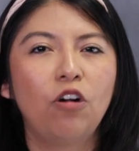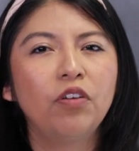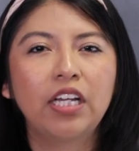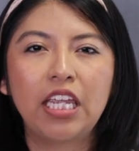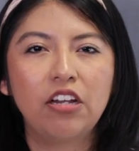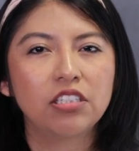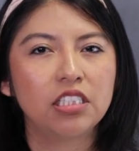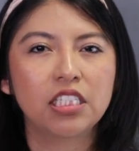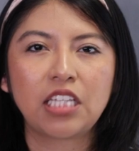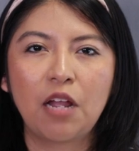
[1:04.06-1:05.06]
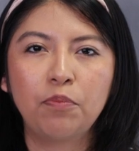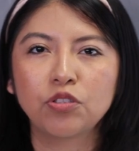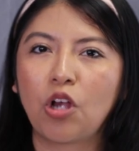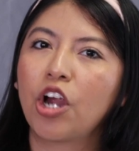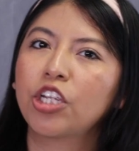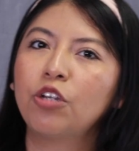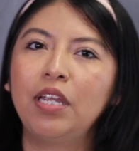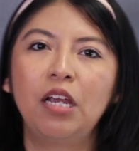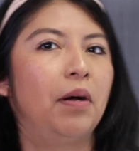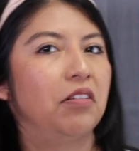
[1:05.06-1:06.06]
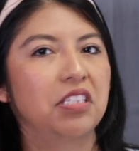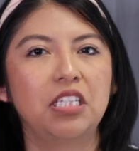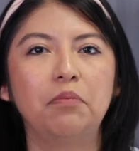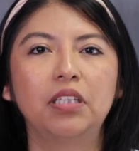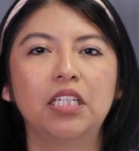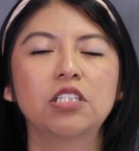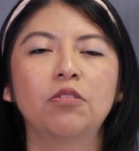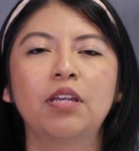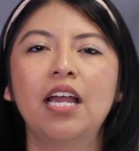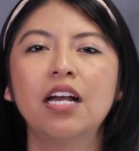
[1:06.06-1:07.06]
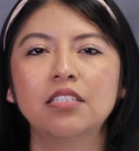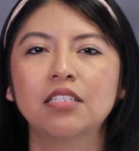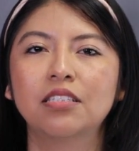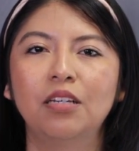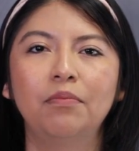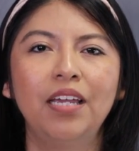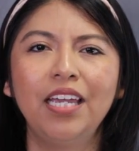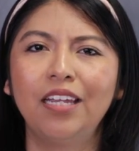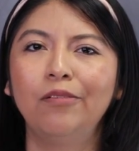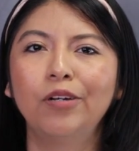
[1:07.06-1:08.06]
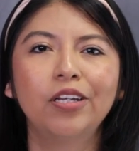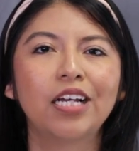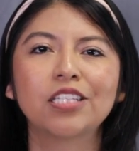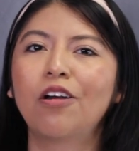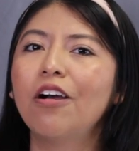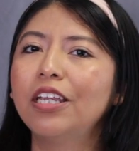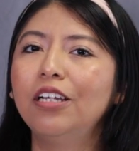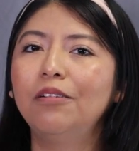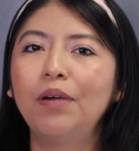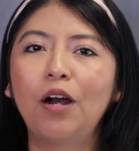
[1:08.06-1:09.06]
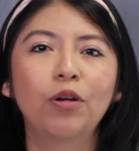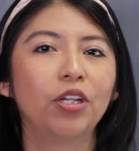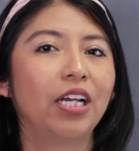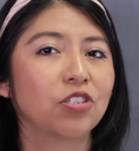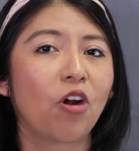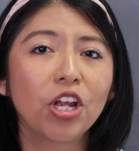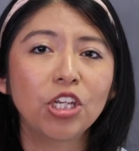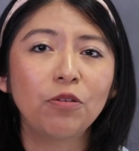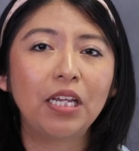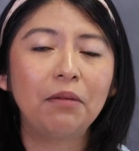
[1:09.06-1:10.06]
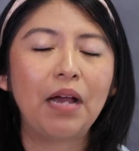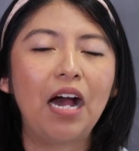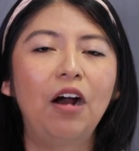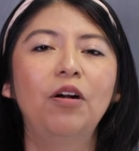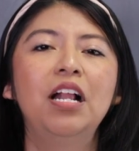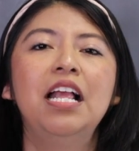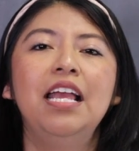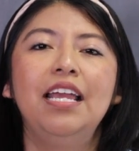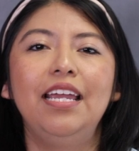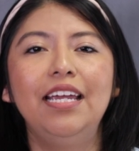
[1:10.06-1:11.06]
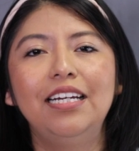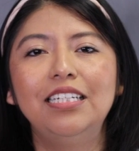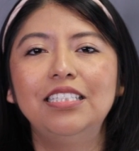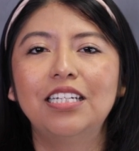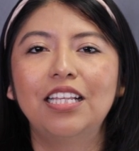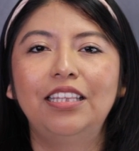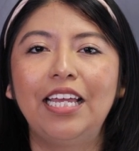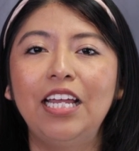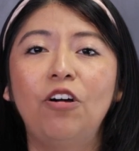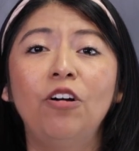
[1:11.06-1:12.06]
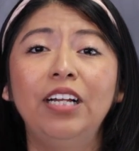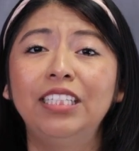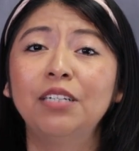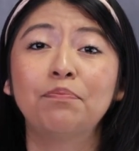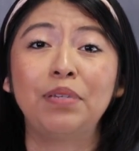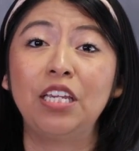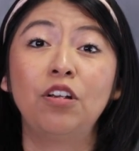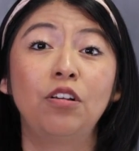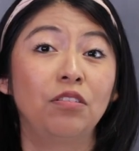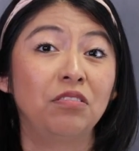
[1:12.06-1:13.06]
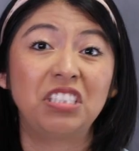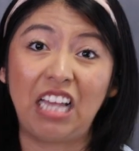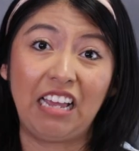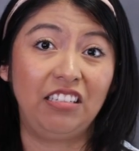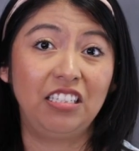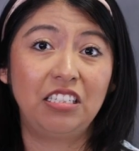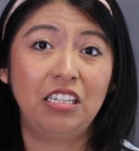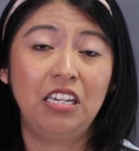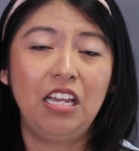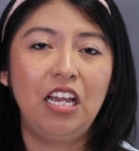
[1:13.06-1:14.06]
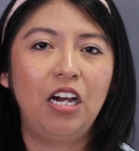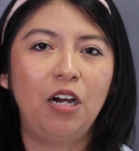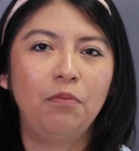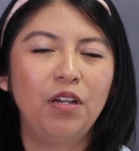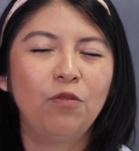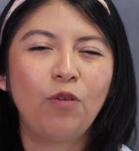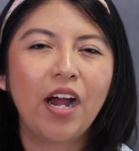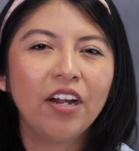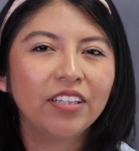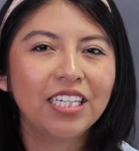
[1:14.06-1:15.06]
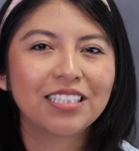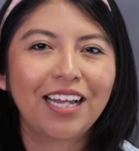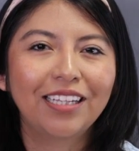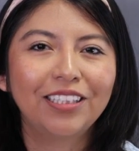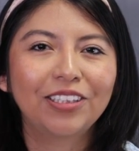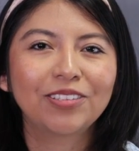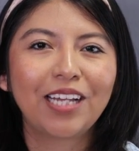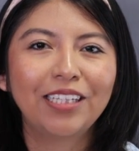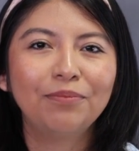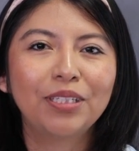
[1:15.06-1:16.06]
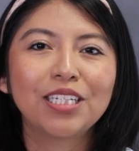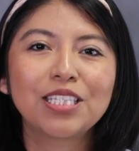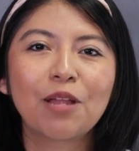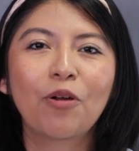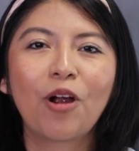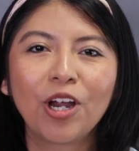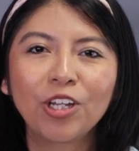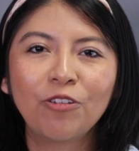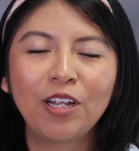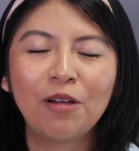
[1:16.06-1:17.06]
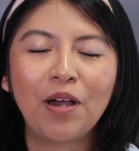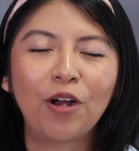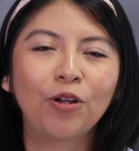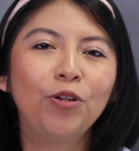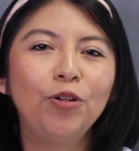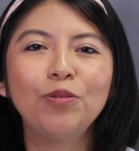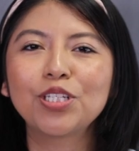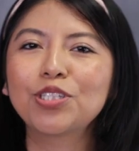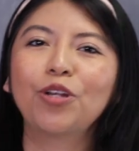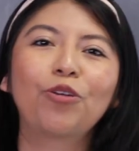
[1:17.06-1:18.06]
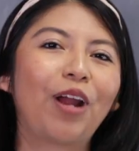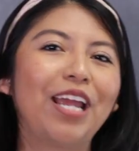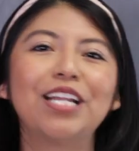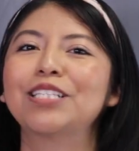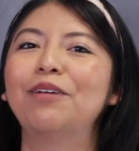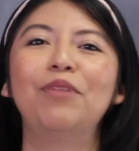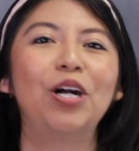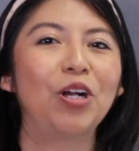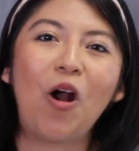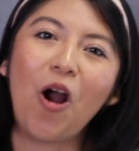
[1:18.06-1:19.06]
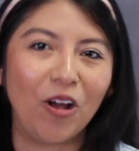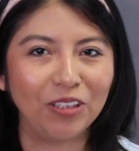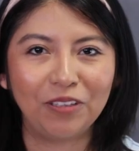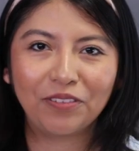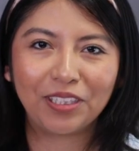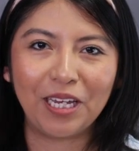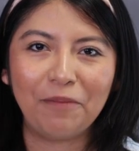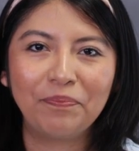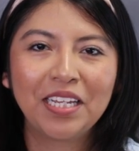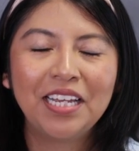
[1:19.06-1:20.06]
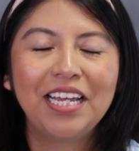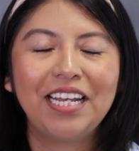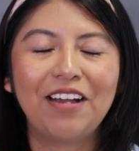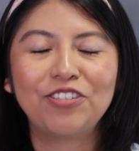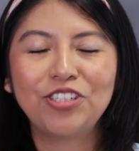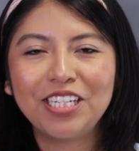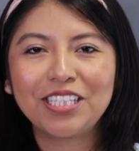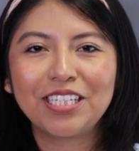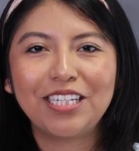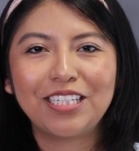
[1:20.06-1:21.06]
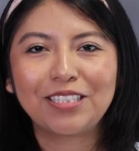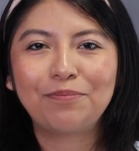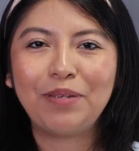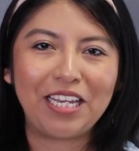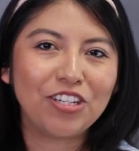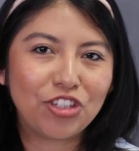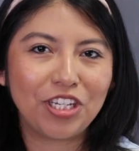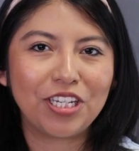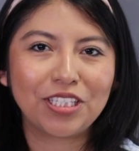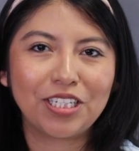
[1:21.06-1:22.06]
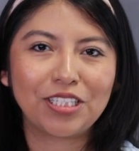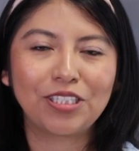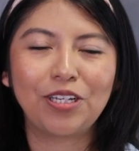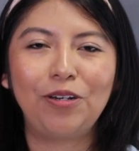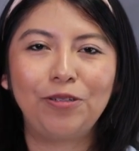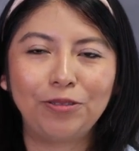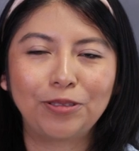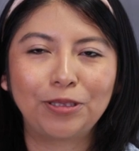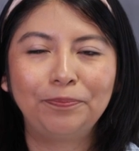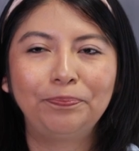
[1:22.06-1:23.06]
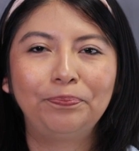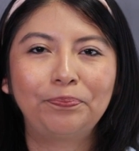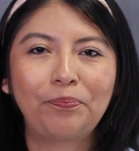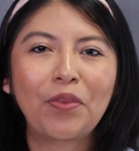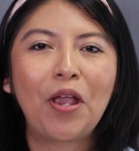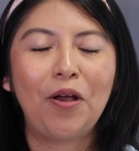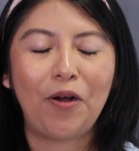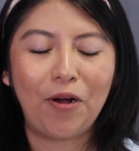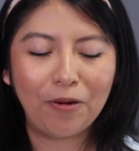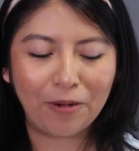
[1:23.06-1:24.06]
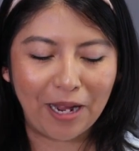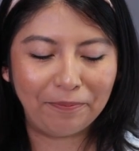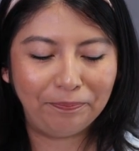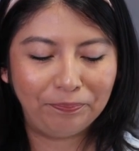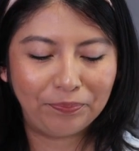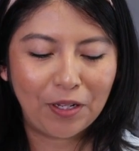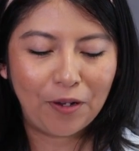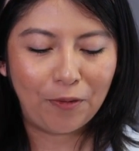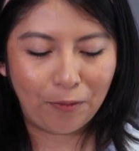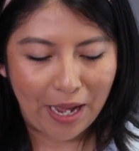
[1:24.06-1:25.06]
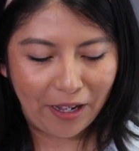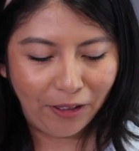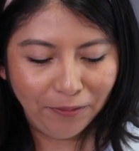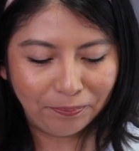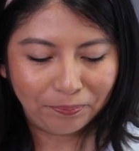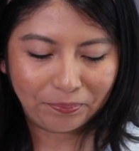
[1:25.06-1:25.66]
overhears the disciples arguing about something. So he asks them, hey, what are you guys talking about? What are you guys arguing about? And they all end up being silent. And why are they silent? They're silent because they were arguing about who was the greatest among all of them. Now Jesus, being Jesus, goes, all right, well,